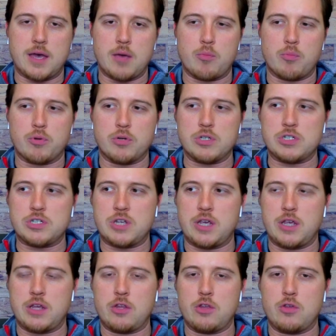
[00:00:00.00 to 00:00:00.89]
I
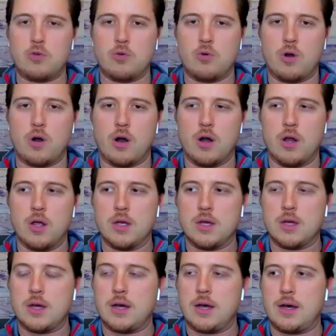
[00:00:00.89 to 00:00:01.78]
appreciate your
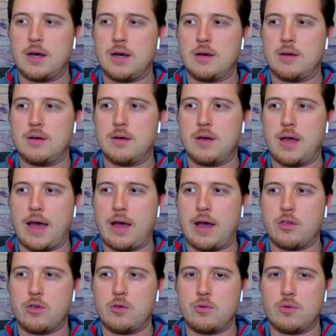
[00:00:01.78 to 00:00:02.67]

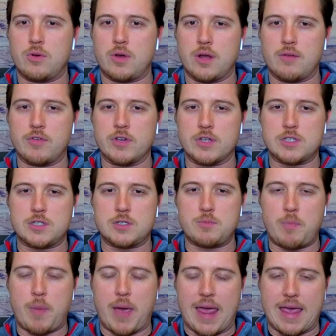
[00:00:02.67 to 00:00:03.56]
how you kind of
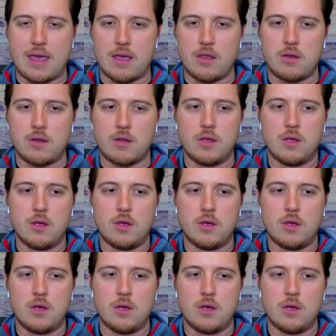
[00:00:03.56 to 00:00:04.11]
expand